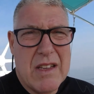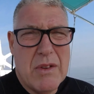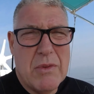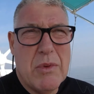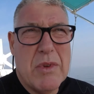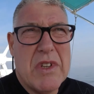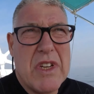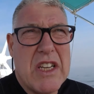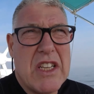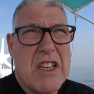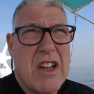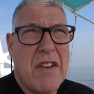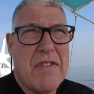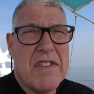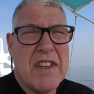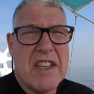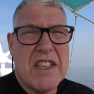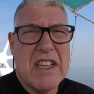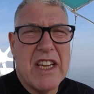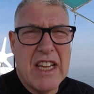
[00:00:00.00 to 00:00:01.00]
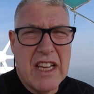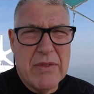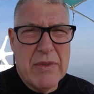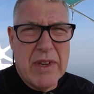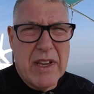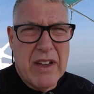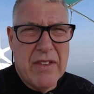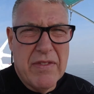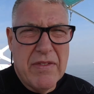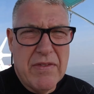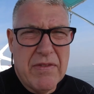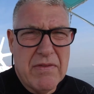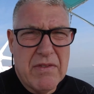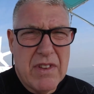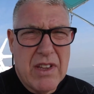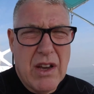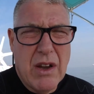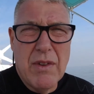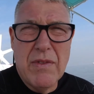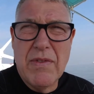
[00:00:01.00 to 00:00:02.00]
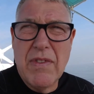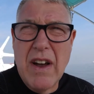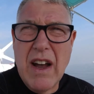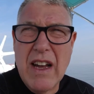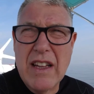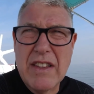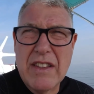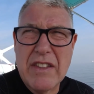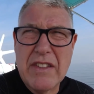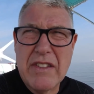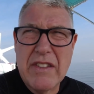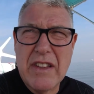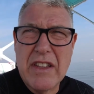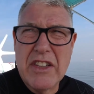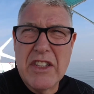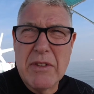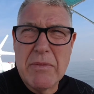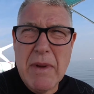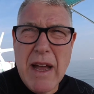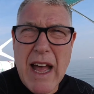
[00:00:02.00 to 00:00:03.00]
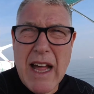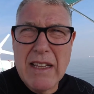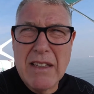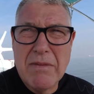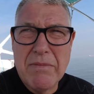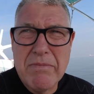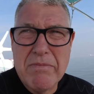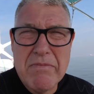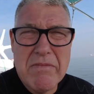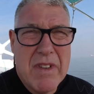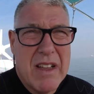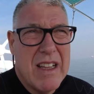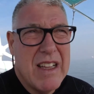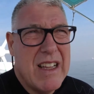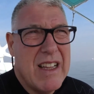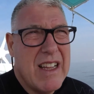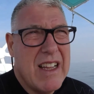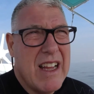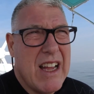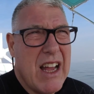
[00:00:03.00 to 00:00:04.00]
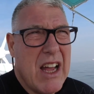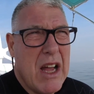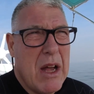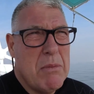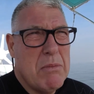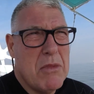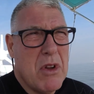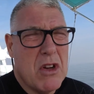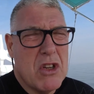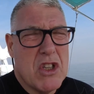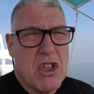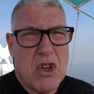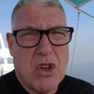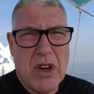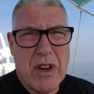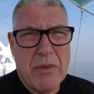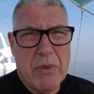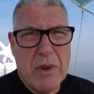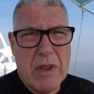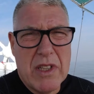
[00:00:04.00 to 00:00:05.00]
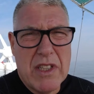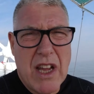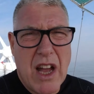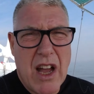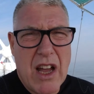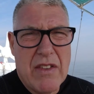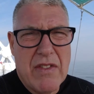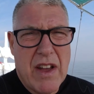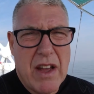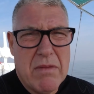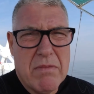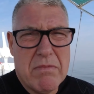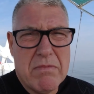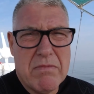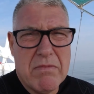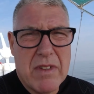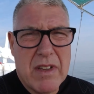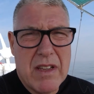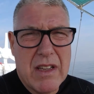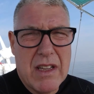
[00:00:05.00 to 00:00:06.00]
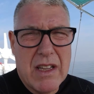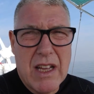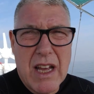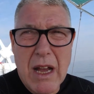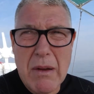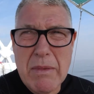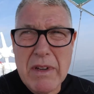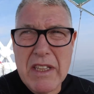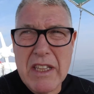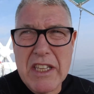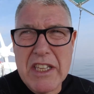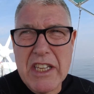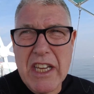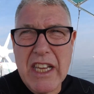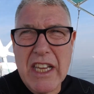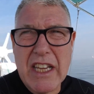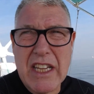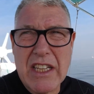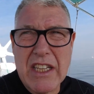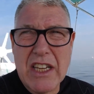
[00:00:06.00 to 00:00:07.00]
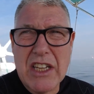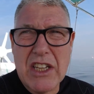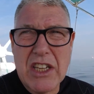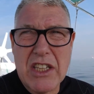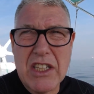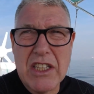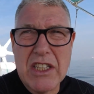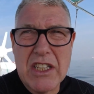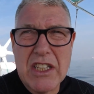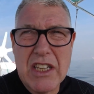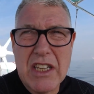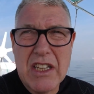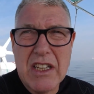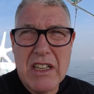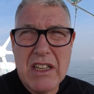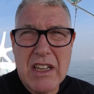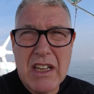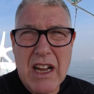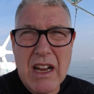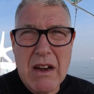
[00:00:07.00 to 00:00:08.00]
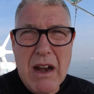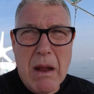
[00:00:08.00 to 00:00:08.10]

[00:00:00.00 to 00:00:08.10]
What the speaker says: We're just off to see if we can go and find the Jamal. I'm not sure if we'll dive her. I mean, the sea conditions are